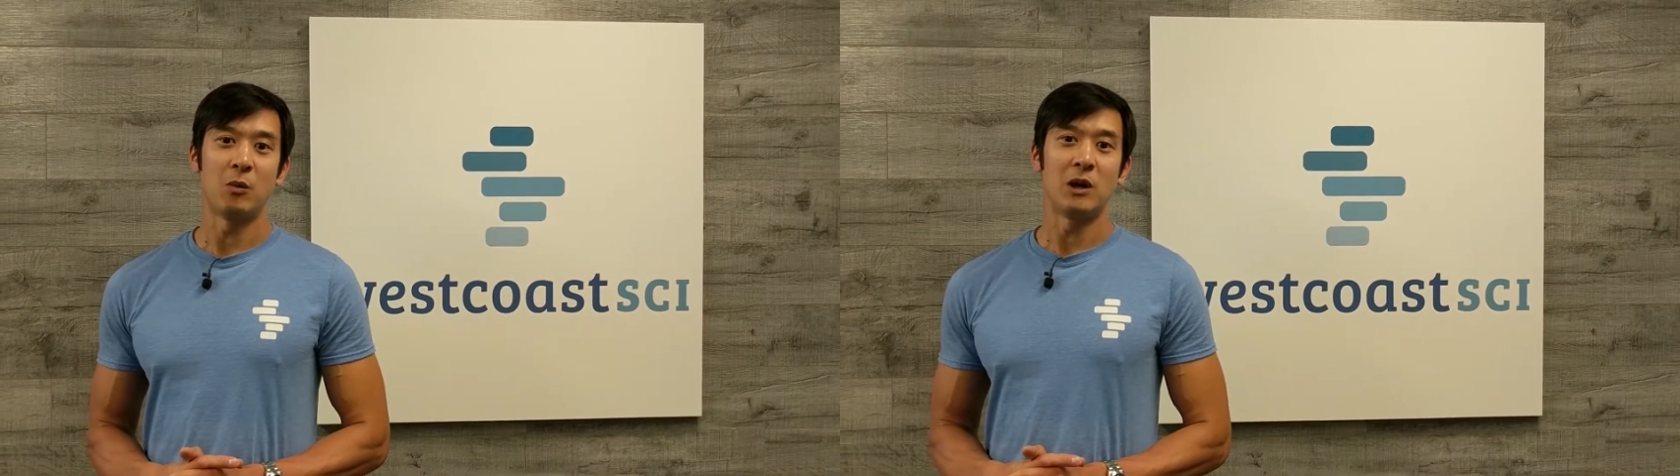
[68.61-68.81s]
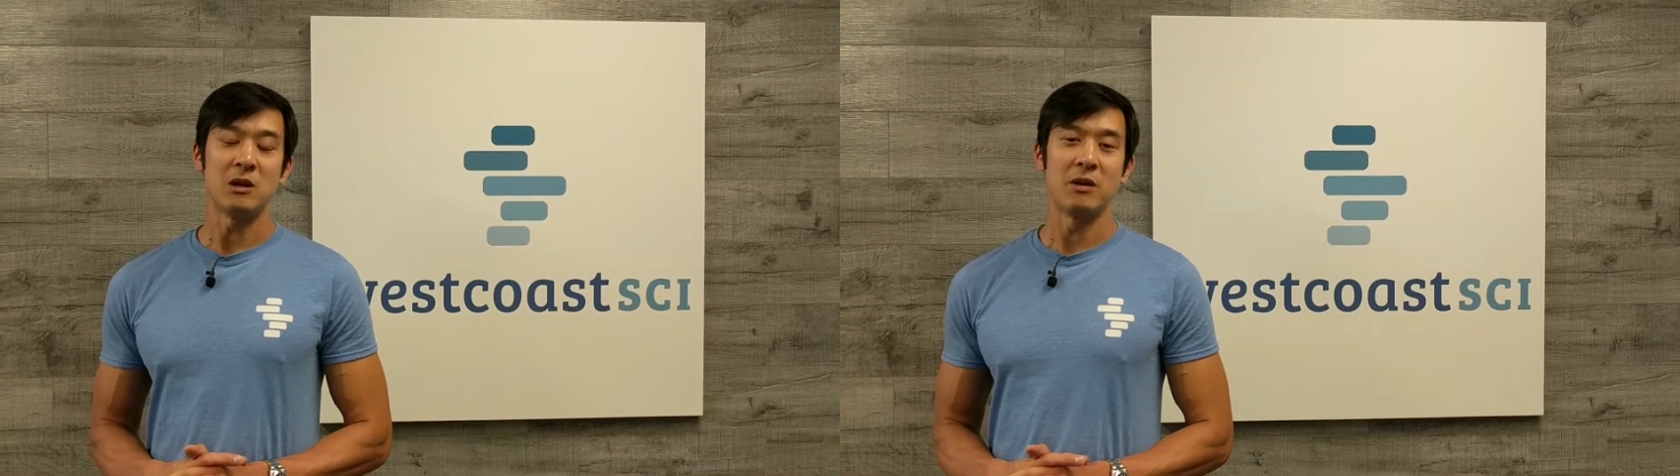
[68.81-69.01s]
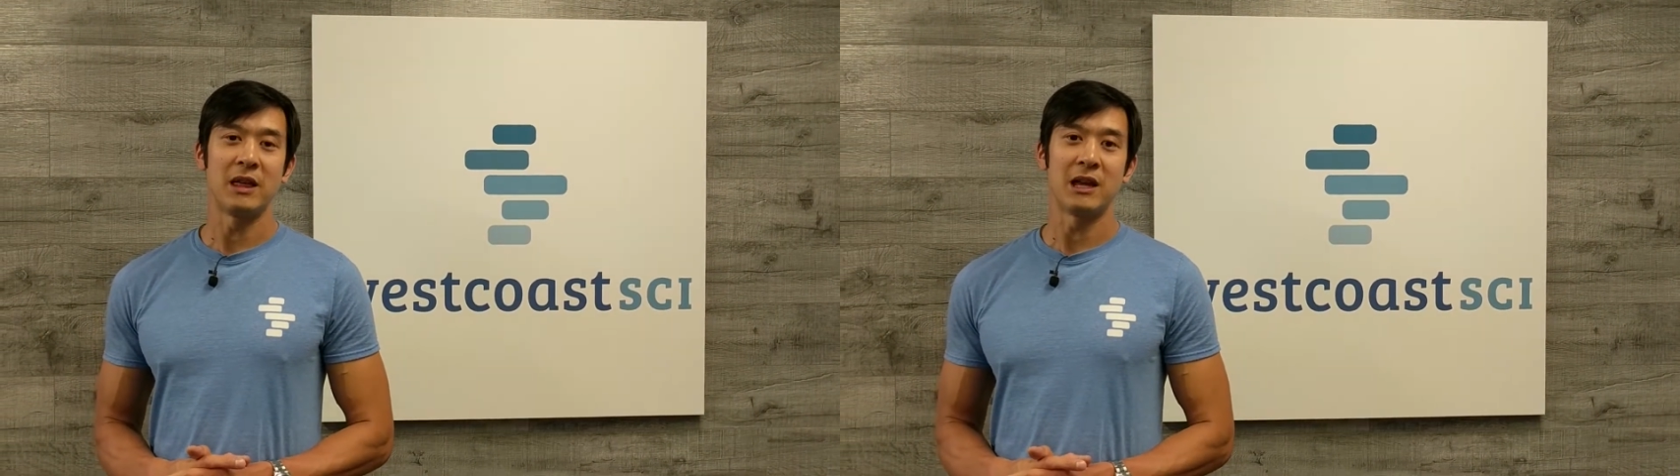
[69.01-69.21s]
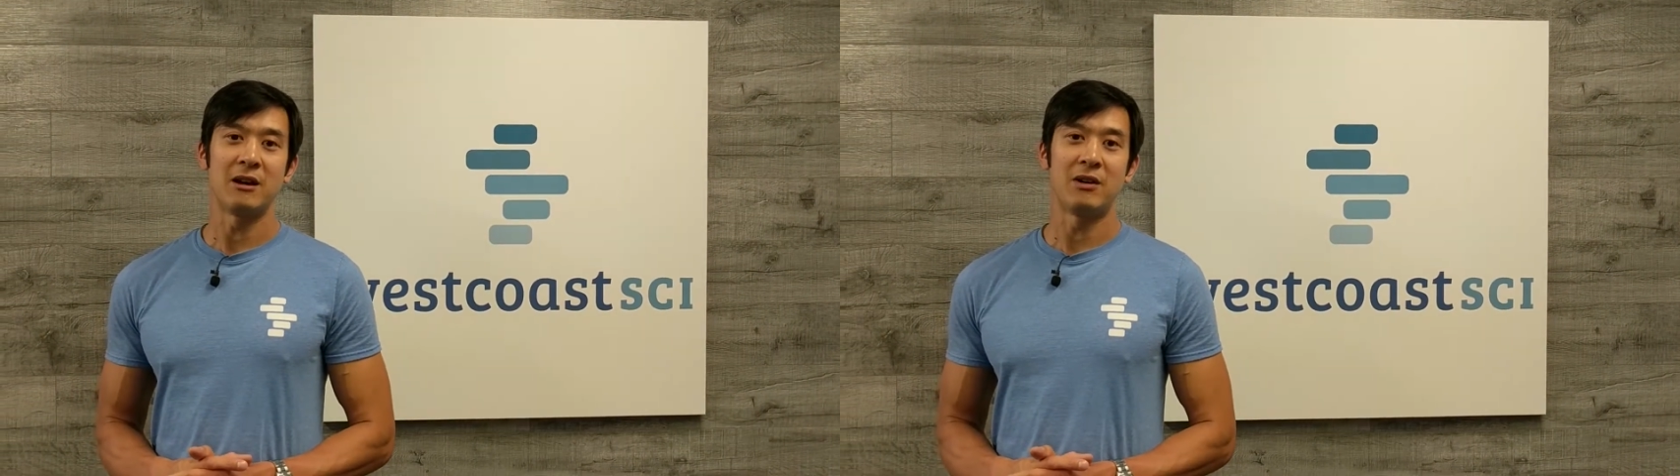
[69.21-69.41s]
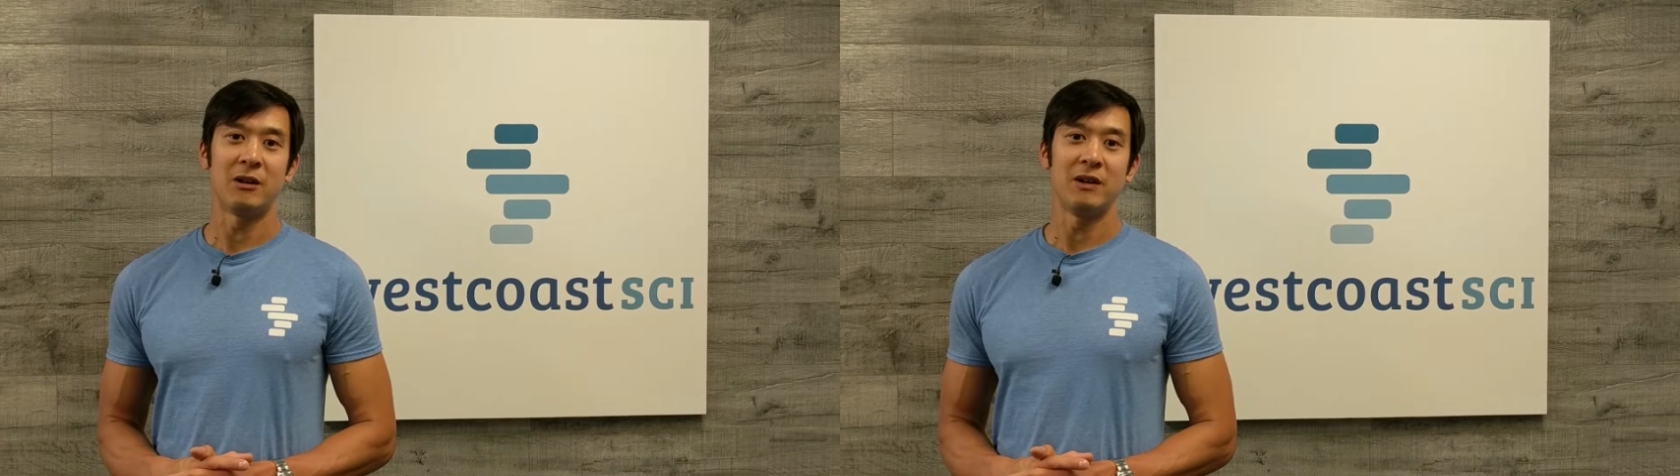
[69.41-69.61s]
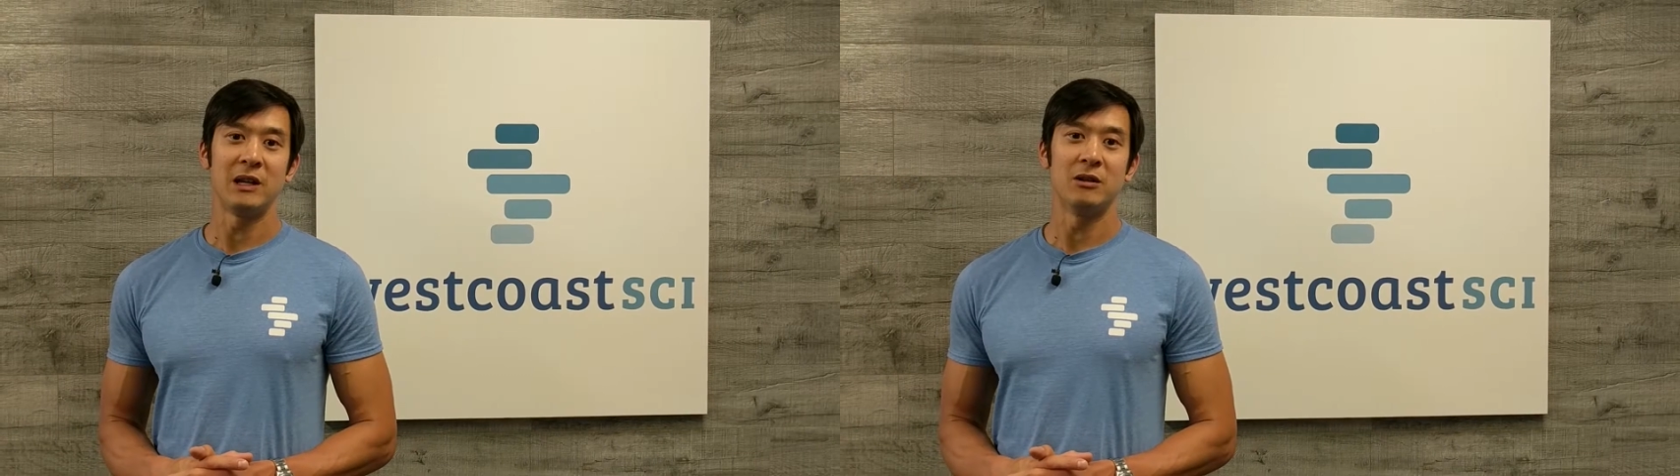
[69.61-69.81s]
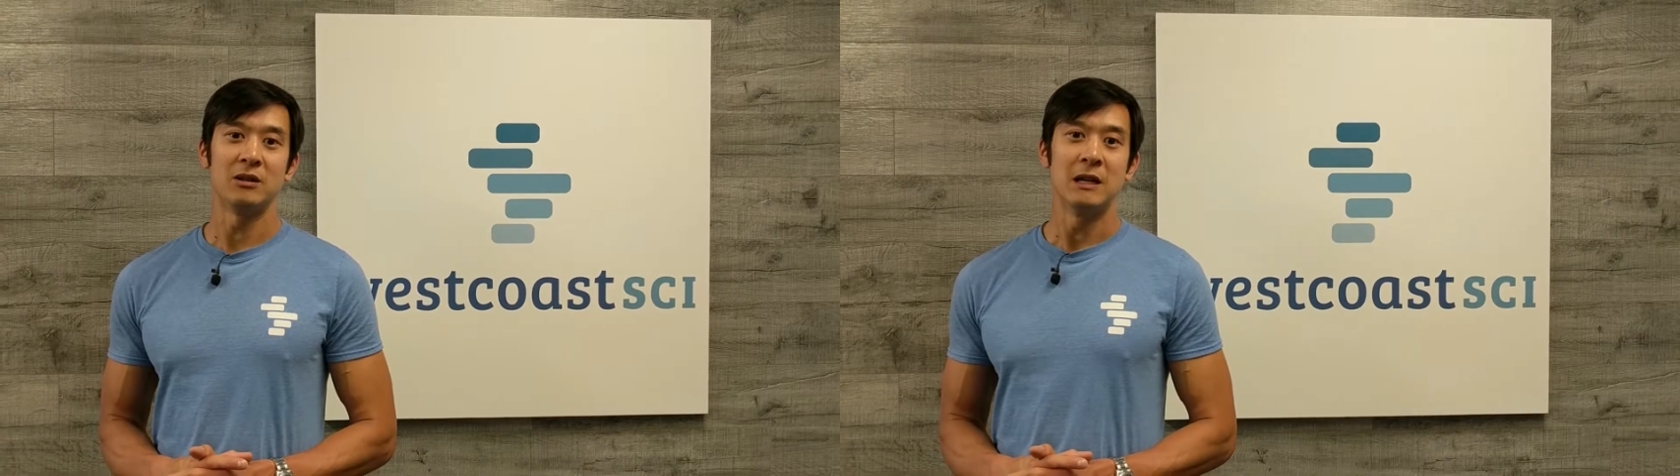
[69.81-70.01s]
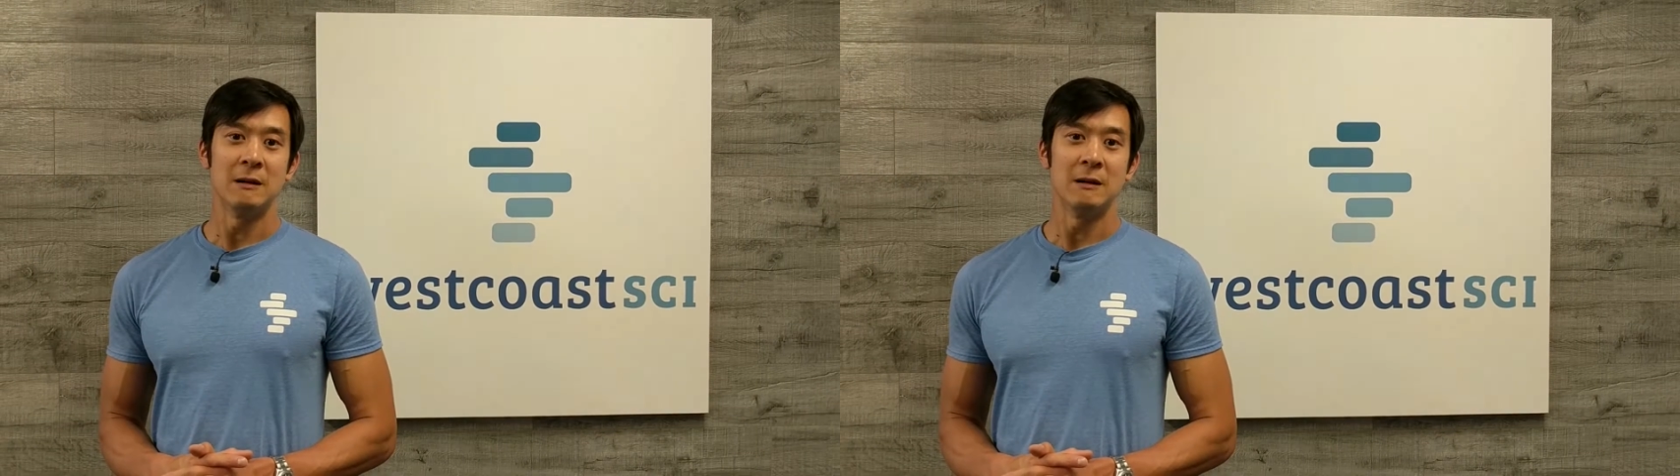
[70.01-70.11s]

what you think of our videos.